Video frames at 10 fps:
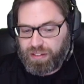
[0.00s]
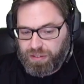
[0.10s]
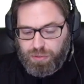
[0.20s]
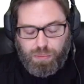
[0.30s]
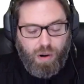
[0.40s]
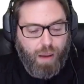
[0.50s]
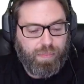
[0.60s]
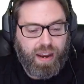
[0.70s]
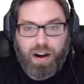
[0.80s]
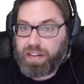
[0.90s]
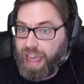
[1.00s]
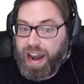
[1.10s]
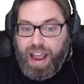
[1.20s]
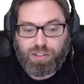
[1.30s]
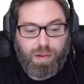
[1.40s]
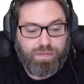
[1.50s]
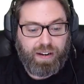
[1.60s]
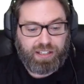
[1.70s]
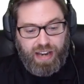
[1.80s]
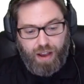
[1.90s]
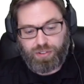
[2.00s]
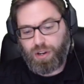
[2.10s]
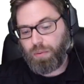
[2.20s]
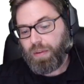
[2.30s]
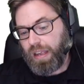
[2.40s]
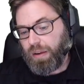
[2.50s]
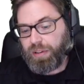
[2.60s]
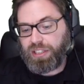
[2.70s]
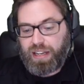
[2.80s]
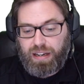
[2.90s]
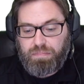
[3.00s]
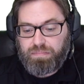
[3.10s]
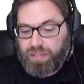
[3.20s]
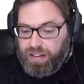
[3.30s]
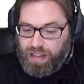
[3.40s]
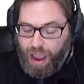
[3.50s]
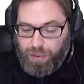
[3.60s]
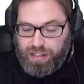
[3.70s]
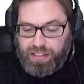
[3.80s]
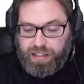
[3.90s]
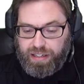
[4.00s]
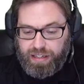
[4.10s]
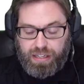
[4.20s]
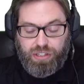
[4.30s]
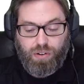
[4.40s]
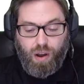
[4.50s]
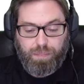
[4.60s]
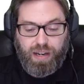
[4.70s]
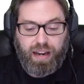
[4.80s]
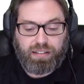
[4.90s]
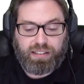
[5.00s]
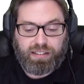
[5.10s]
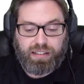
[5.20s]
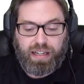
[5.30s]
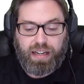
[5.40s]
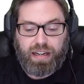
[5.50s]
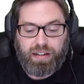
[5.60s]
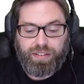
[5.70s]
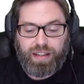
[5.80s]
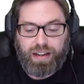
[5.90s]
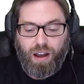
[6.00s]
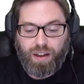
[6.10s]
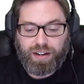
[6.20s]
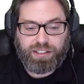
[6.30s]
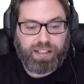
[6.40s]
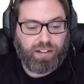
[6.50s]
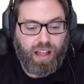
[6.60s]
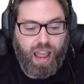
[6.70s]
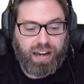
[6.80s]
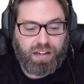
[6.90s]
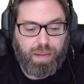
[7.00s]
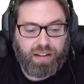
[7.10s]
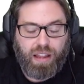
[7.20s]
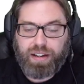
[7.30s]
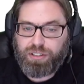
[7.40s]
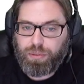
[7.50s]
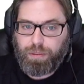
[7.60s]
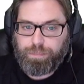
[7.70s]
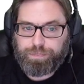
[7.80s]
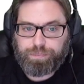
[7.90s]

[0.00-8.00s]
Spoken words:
There was a problem there, and that has been fixed now. So we see how easy it is to update the HANA CLI command line tool.